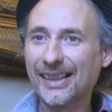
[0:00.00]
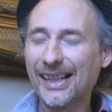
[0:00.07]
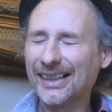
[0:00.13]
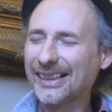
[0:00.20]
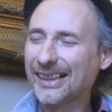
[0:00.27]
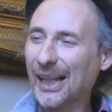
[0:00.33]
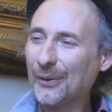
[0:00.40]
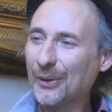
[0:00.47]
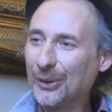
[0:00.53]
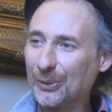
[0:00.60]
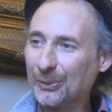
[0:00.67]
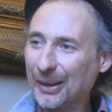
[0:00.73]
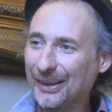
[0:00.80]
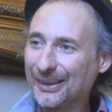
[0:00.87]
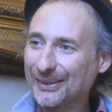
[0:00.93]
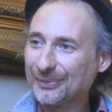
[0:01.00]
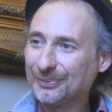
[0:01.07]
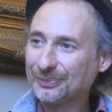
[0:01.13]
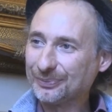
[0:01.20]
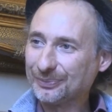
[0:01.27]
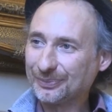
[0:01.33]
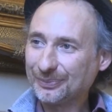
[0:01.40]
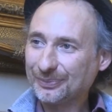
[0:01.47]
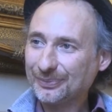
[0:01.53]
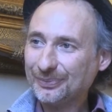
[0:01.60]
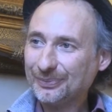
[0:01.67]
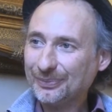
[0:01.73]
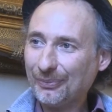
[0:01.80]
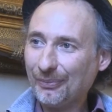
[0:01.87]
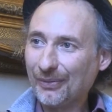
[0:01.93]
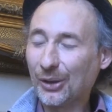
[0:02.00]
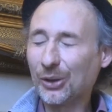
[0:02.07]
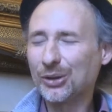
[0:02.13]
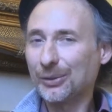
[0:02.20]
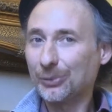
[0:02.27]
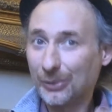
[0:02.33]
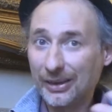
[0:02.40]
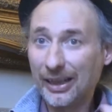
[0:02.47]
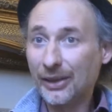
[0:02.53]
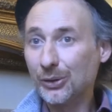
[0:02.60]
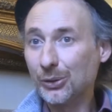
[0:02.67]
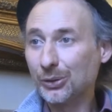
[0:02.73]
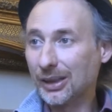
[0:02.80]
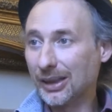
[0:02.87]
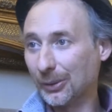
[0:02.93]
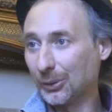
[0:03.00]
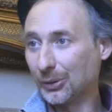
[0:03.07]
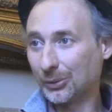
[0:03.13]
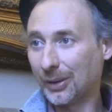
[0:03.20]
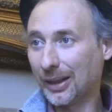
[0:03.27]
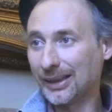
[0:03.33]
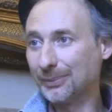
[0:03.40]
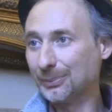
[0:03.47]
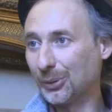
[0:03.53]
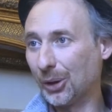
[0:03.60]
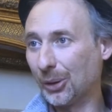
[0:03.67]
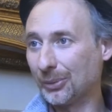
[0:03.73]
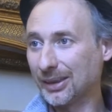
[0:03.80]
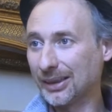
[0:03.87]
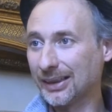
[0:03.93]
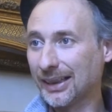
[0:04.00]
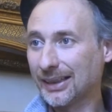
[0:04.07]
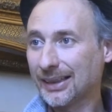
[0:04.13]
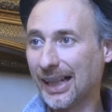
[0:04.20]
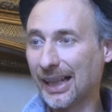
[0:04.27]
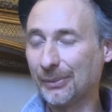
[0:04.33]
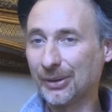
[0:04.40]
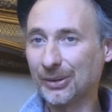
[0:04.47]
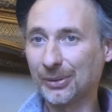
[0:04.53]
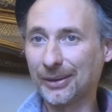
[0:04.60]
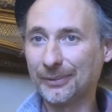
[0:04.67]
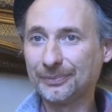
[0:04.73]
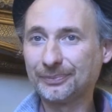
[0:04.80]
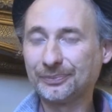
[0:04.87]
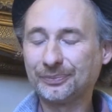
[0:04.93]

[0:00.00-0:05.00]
And he gave it to me, because they knew that I was writing poems in that time as well.